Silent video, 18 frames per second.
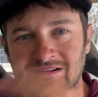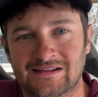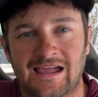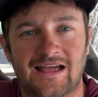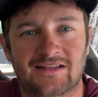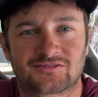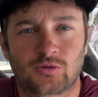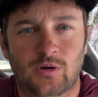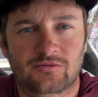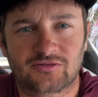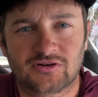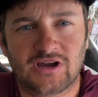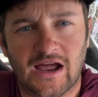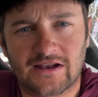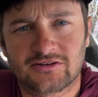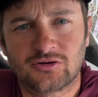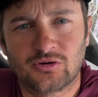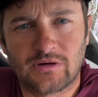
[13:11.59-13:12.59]
Guys, so I
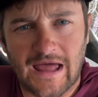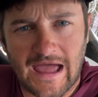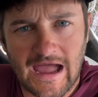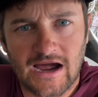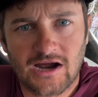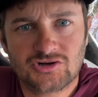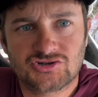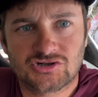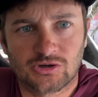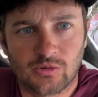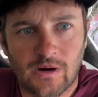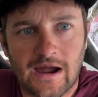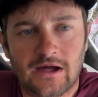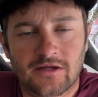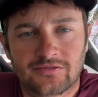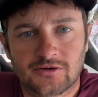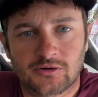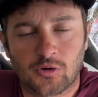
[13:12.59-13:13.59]
forgot to do an outro
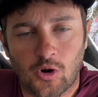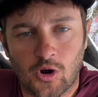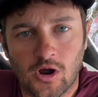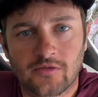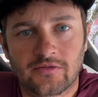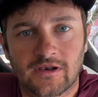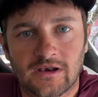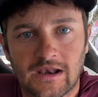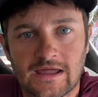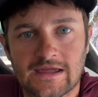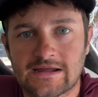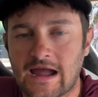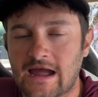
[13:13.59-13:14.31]
out there on the lake.